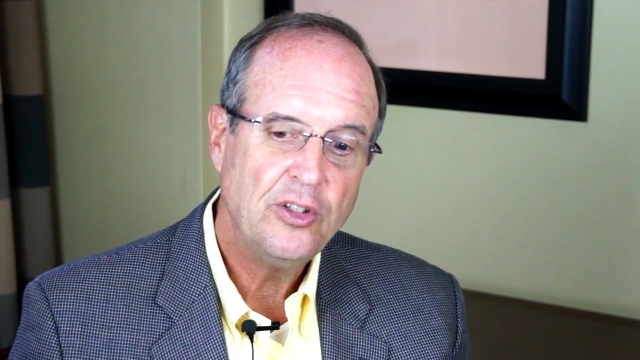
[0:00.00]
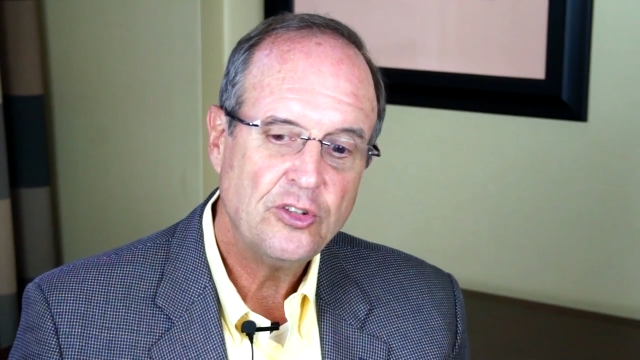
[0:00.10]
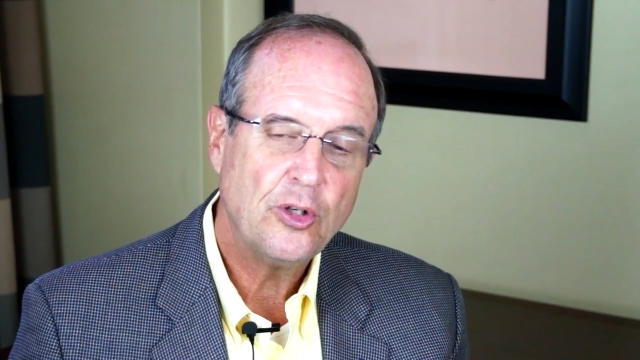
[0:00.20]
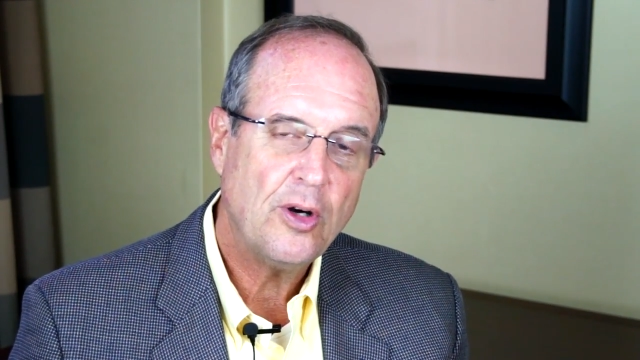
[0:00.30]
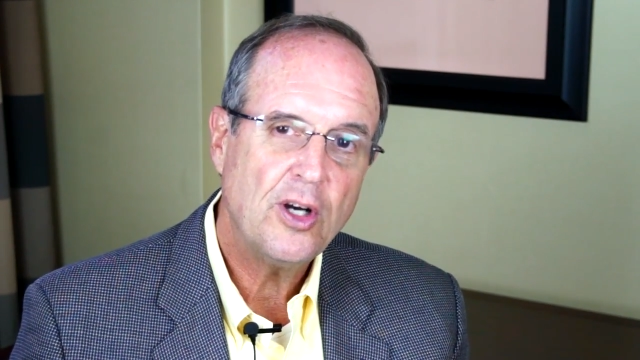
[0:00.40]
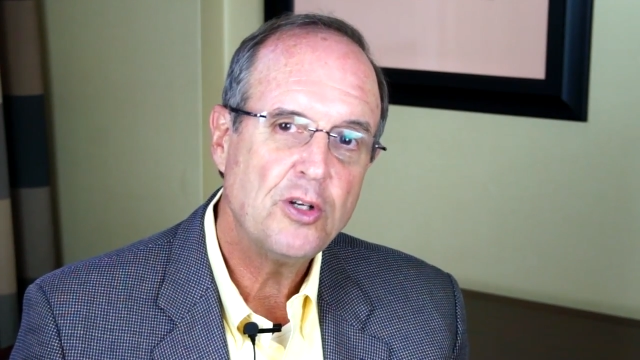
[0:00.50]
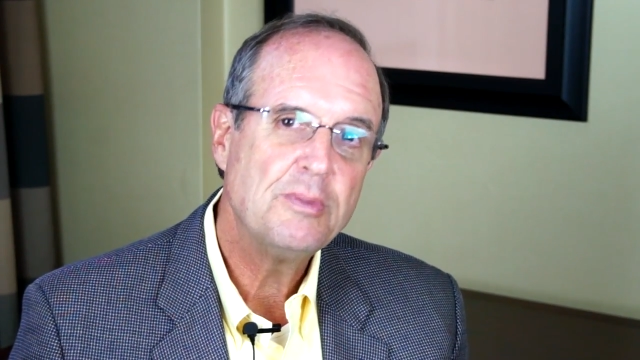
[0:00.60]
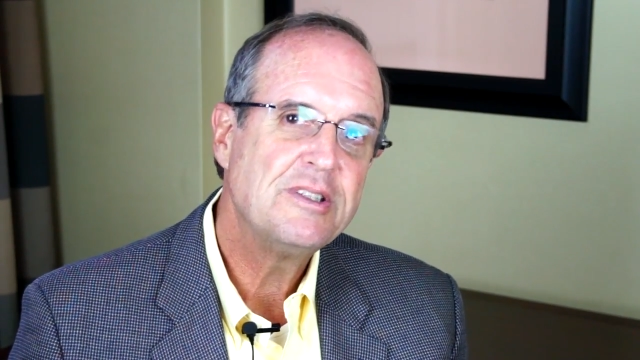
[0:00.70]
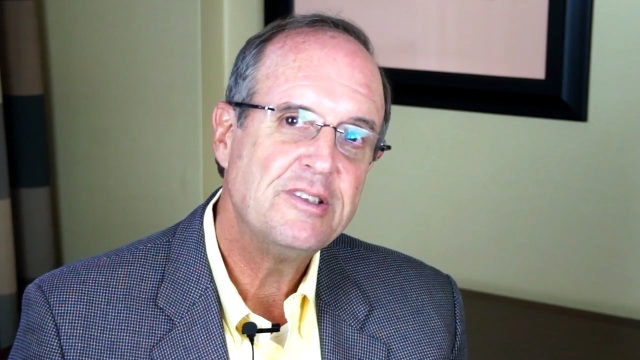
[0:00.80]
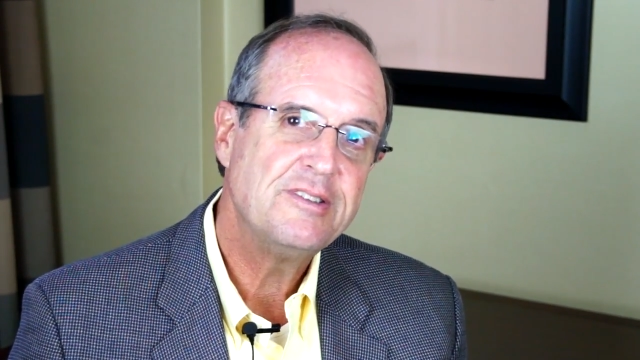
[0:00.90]
So
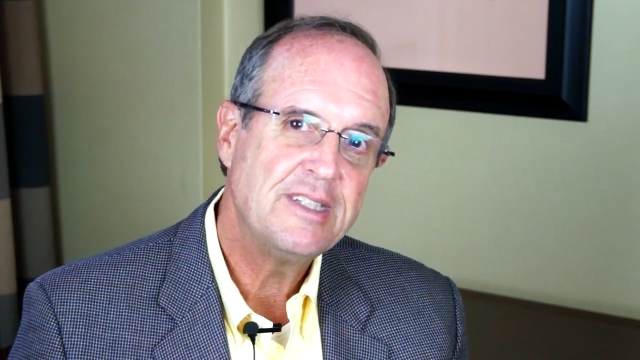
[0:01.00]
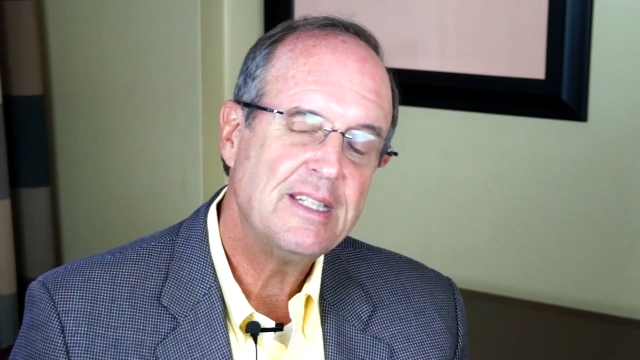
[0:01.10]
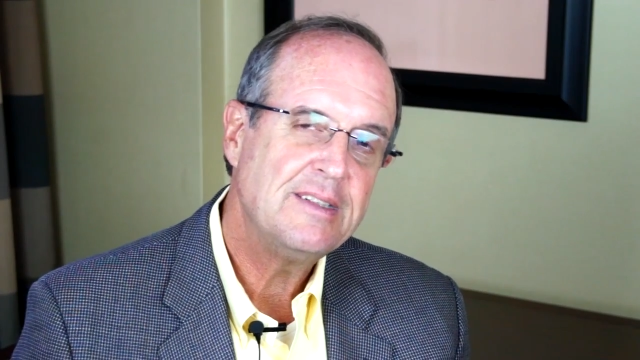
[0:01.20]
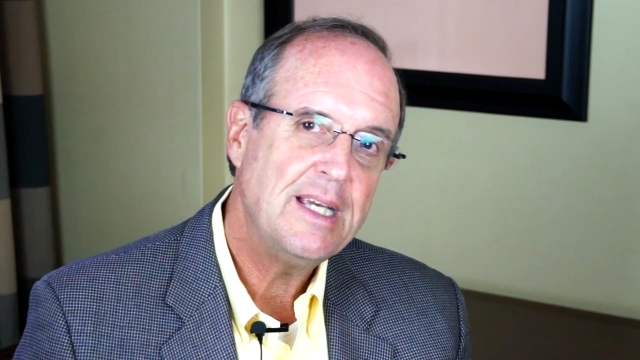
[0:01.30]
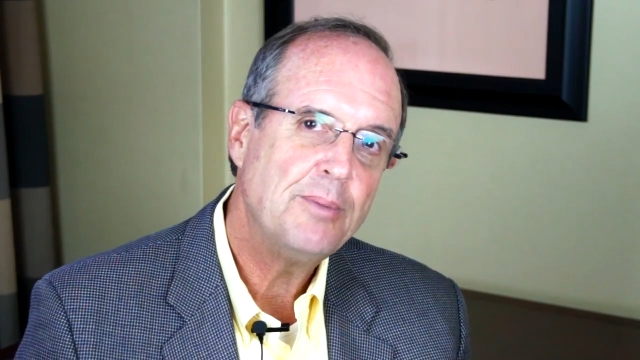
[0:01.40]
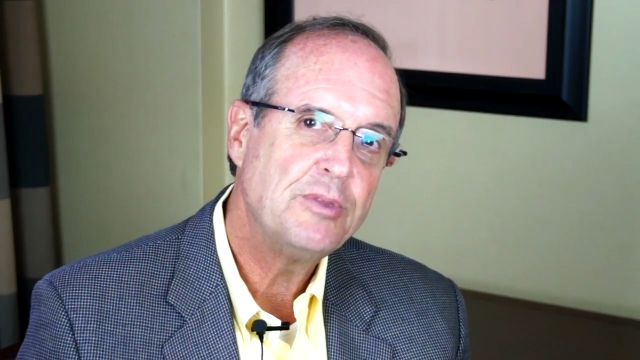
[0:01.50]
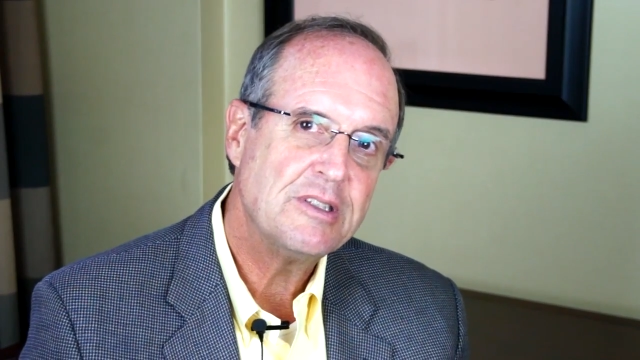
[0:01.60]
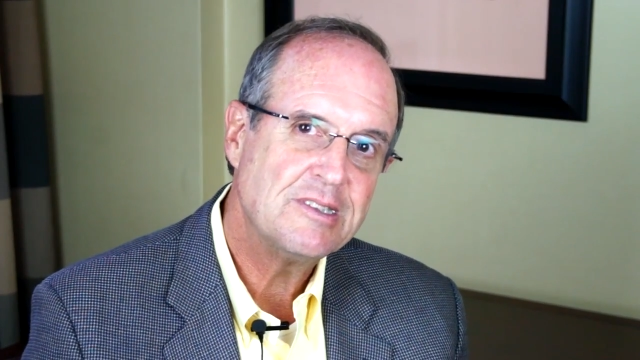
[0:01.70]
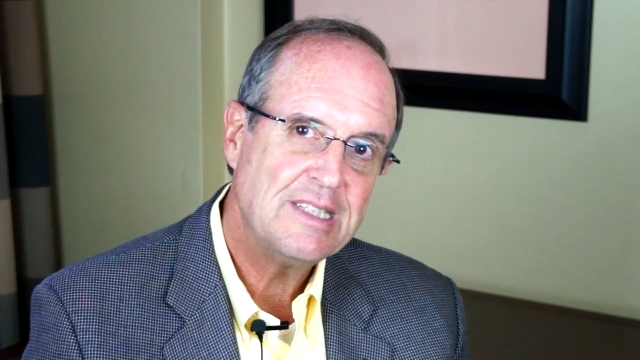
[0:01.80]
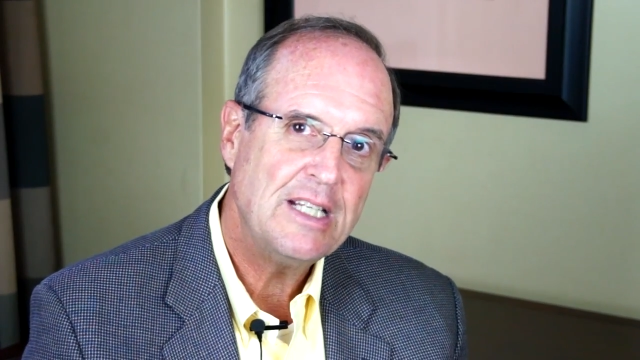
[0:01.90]
Artemis is an attempt to
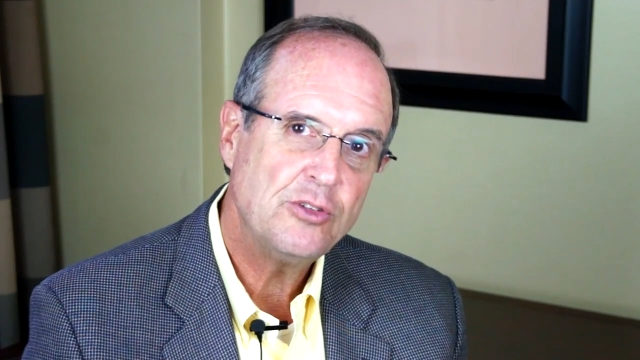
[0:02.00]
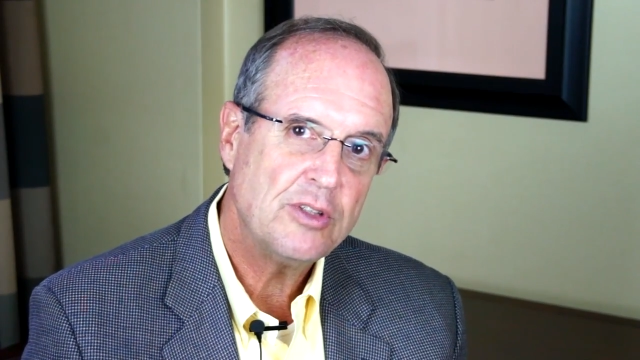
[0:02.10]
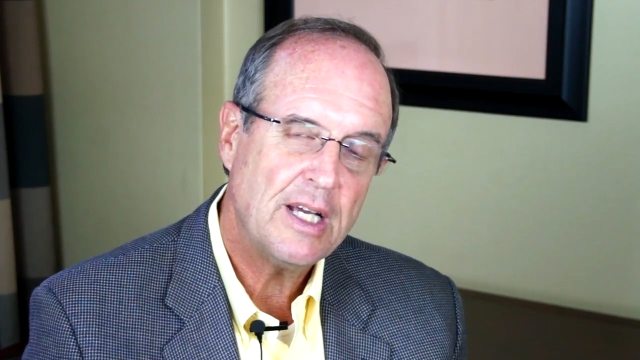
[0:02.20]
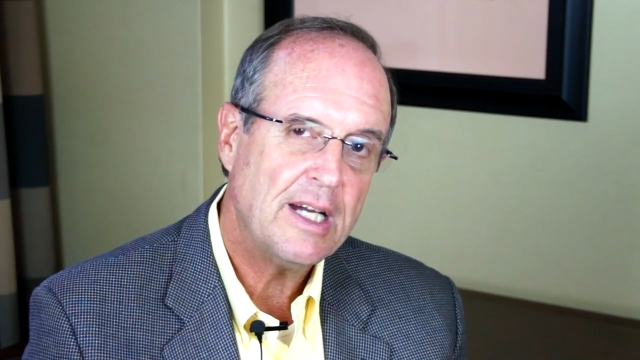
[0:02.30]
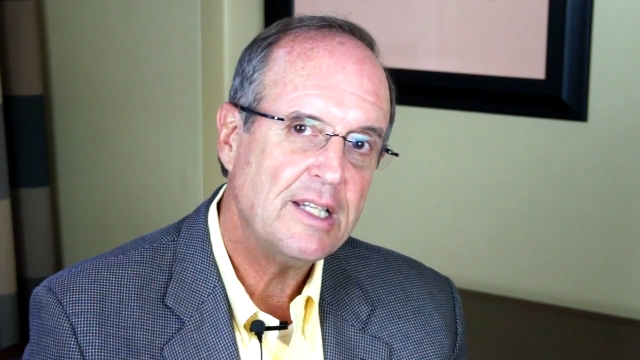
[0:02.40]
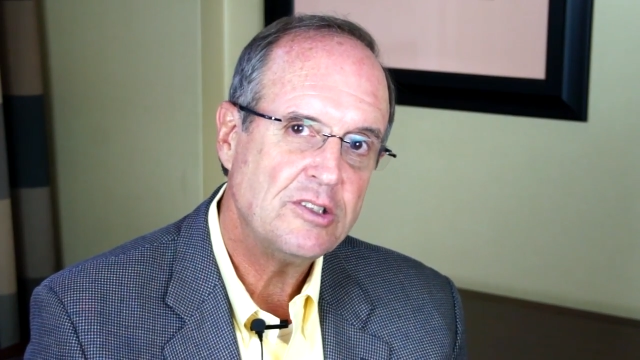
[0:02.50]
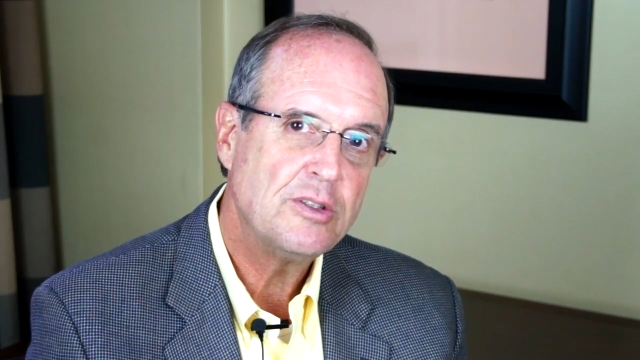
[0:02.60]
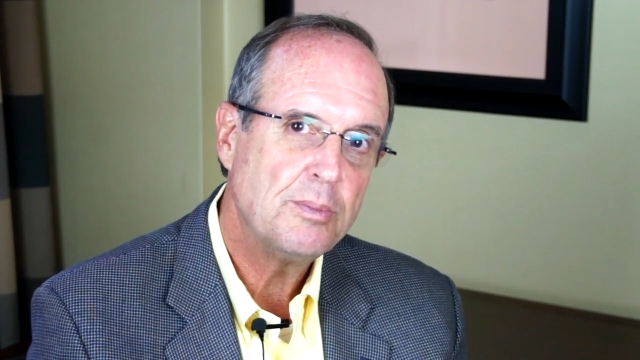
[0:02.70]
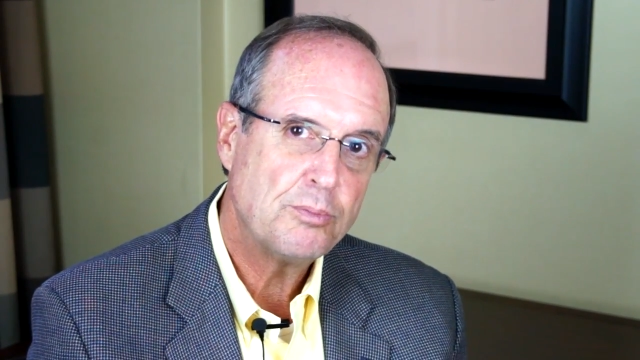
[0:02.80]
standardize